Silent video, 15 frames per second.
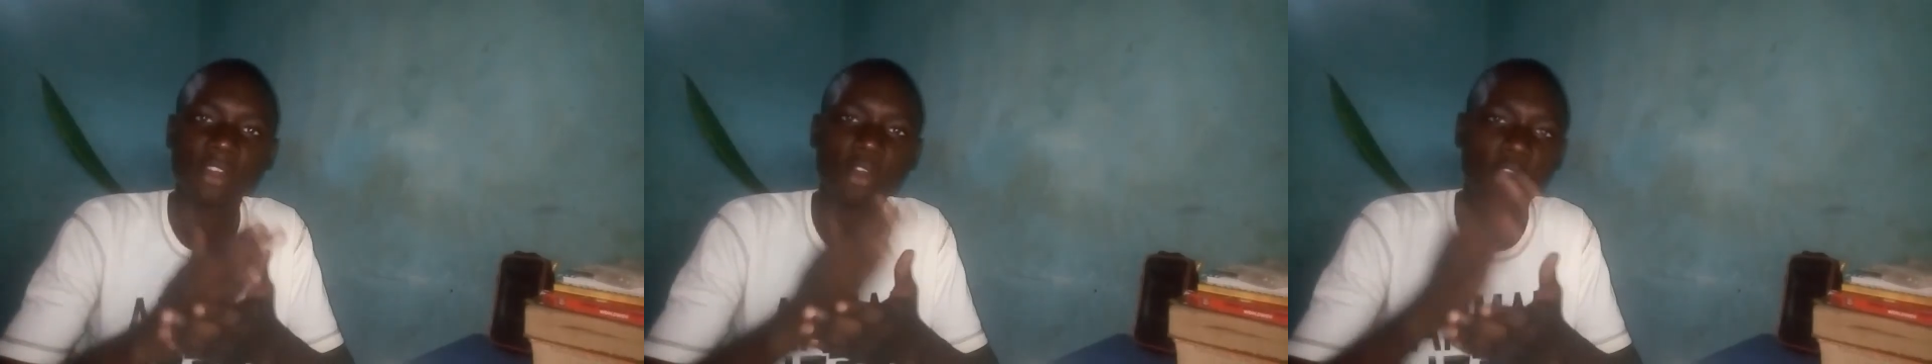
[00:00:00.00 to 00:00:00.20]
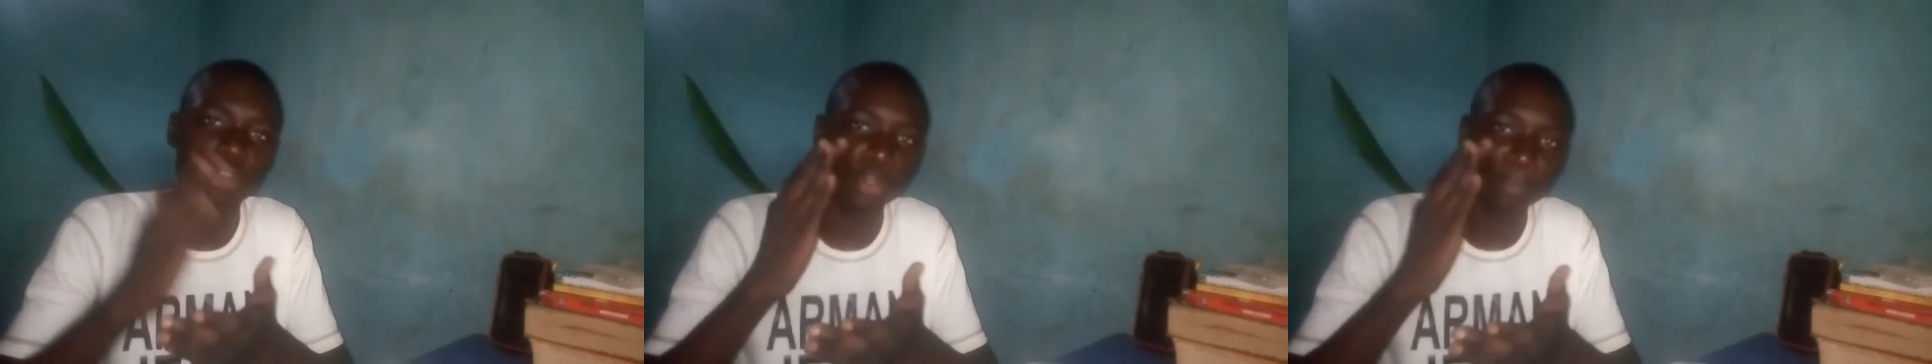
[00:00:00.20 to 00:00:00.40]

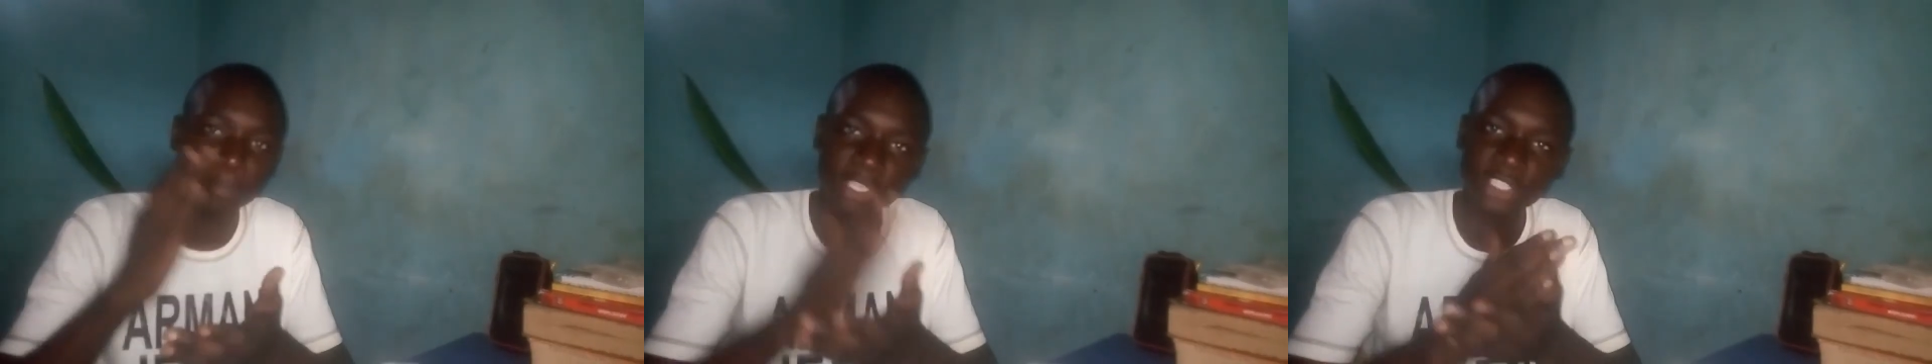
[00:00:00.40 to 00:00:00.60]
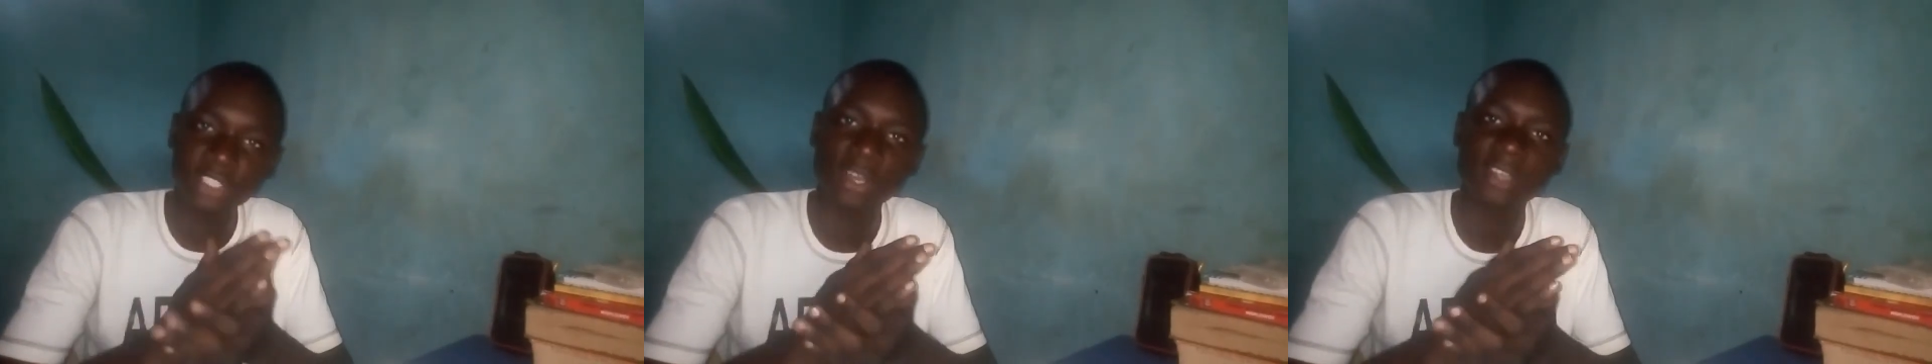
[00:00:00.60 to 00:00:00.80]
or your
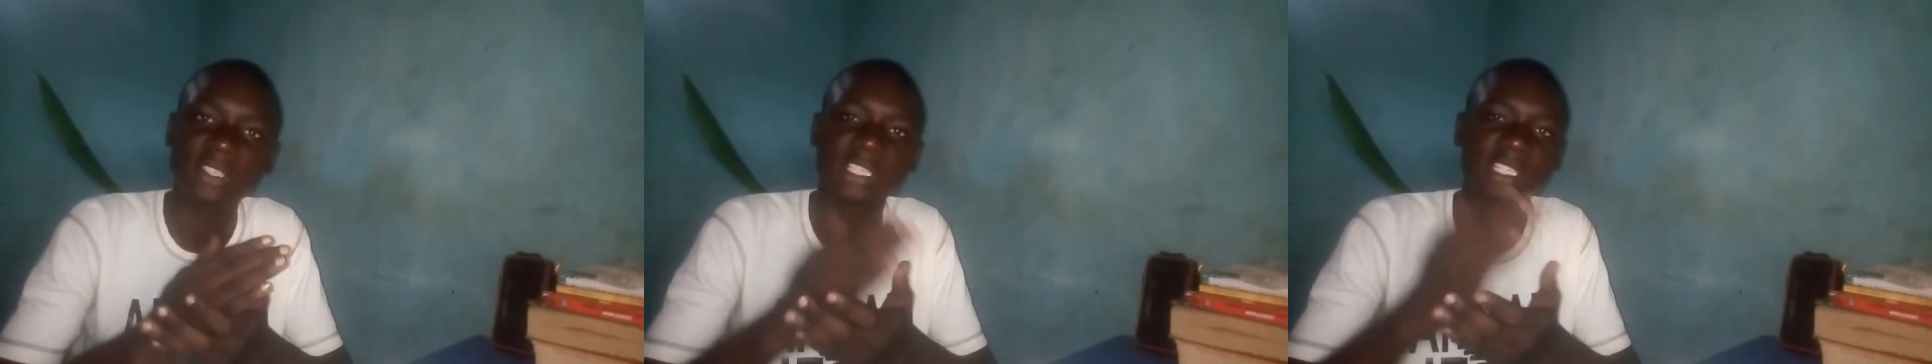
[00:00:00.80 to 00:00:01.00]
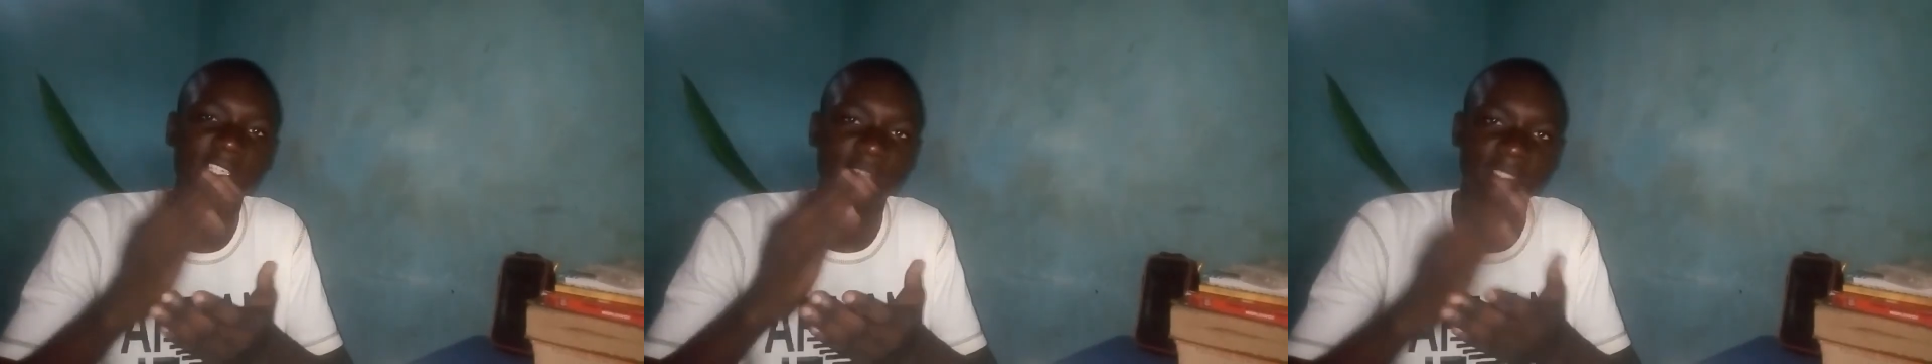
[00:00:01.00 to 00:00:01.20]
pictures
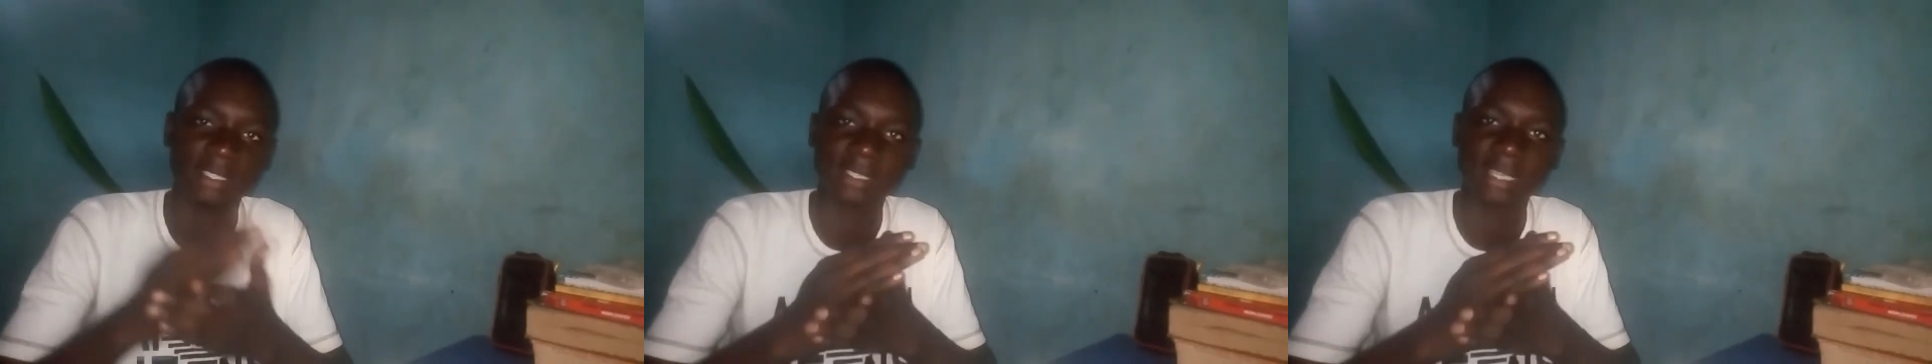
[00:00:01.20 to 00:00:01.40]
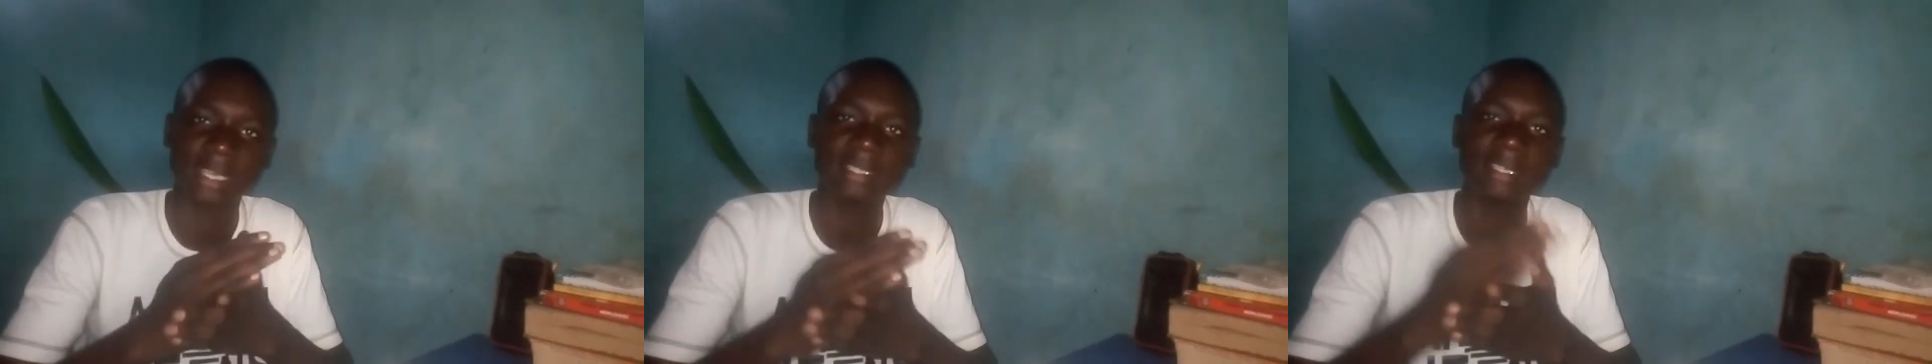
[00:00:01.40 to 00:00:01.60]
in your
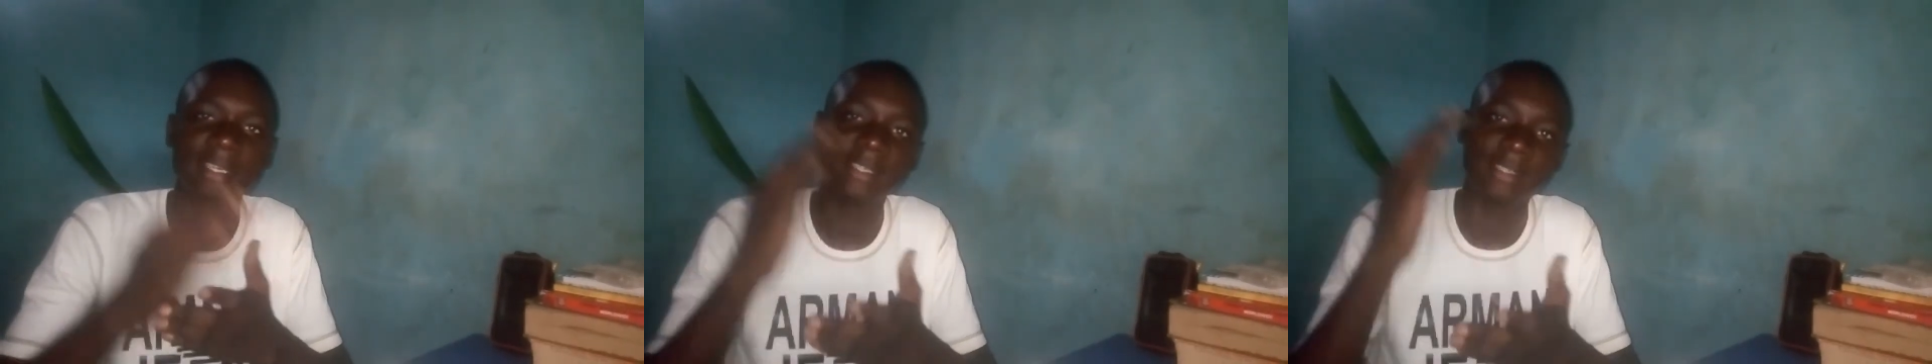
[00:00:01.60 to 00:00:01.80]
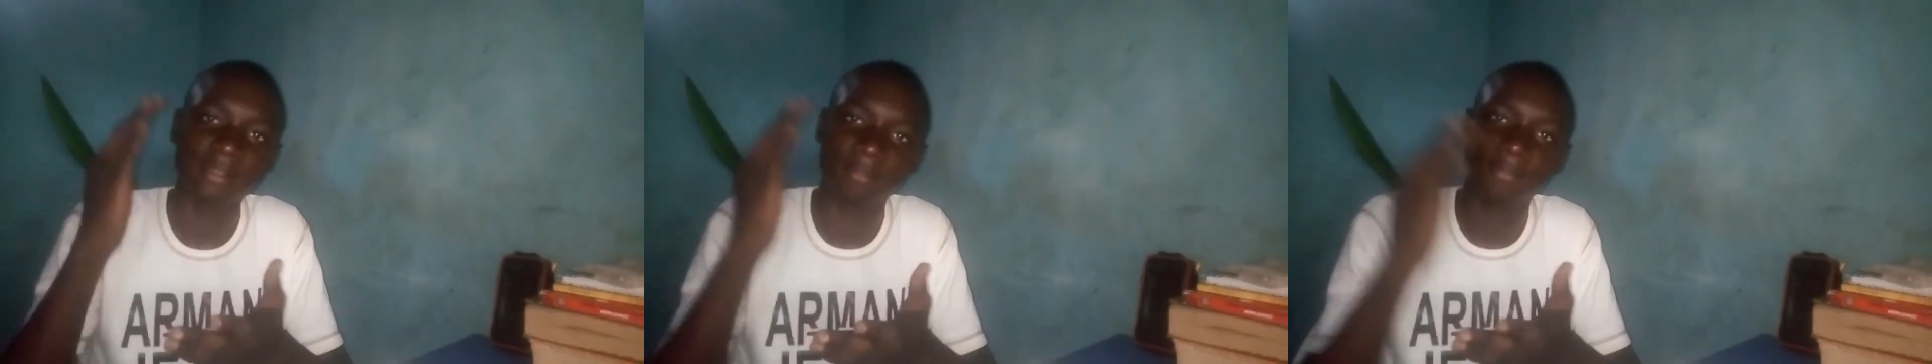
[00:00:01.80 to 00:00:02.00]
design
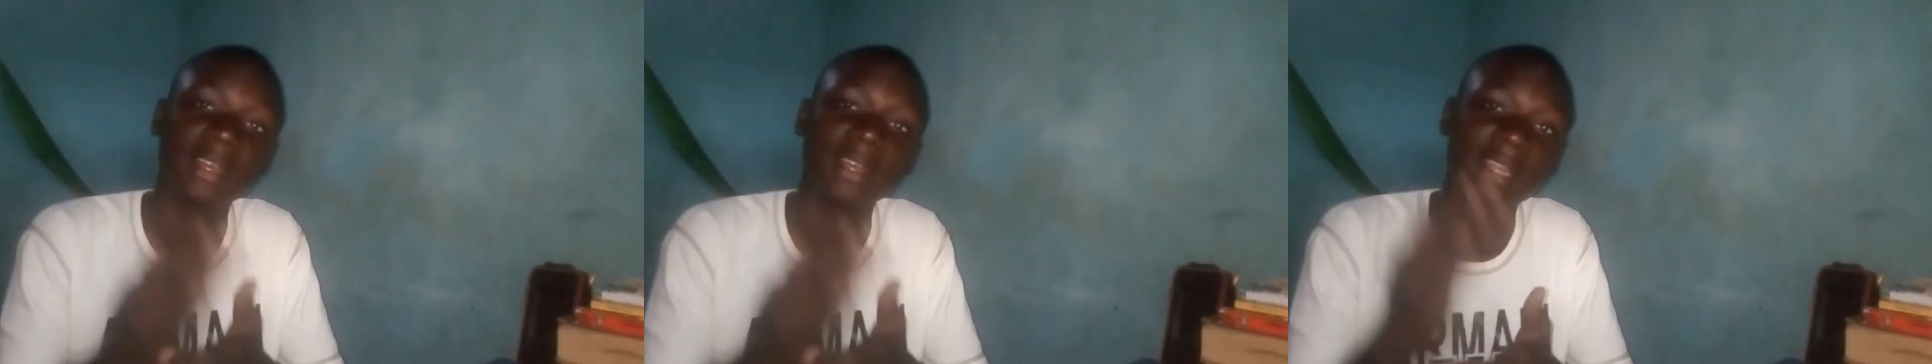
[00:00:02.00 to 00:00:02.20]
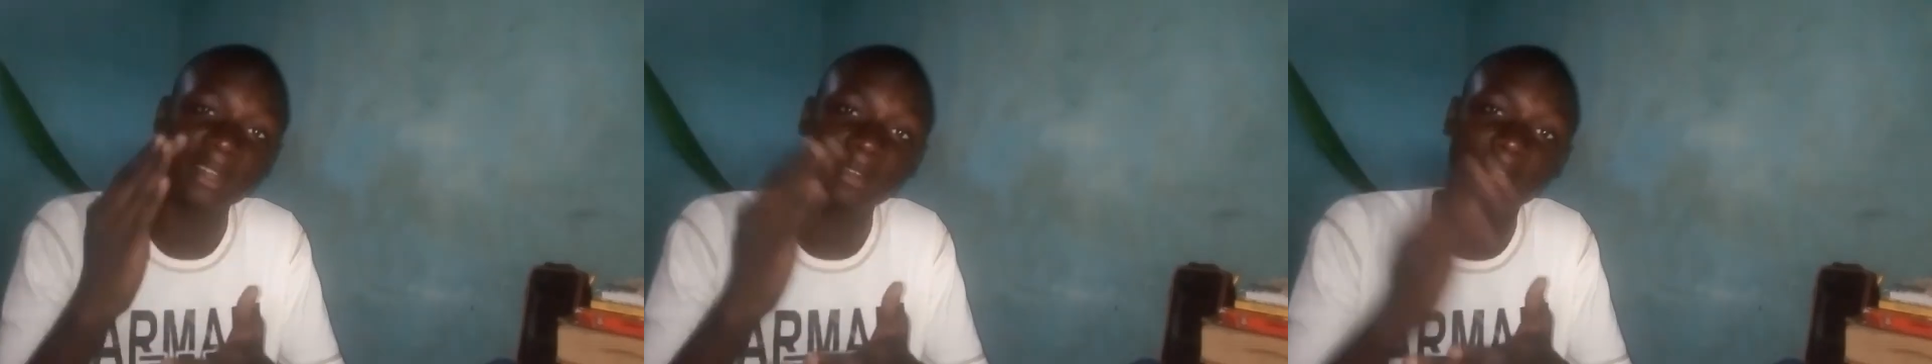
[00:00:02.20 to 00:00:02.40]
the
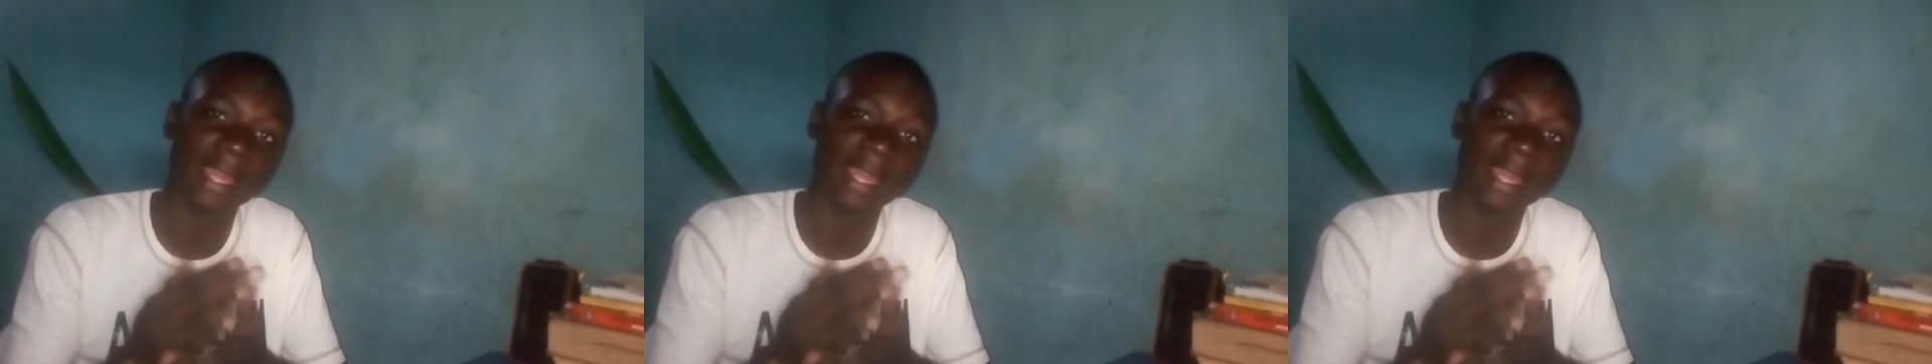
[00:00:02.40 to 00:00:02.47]
very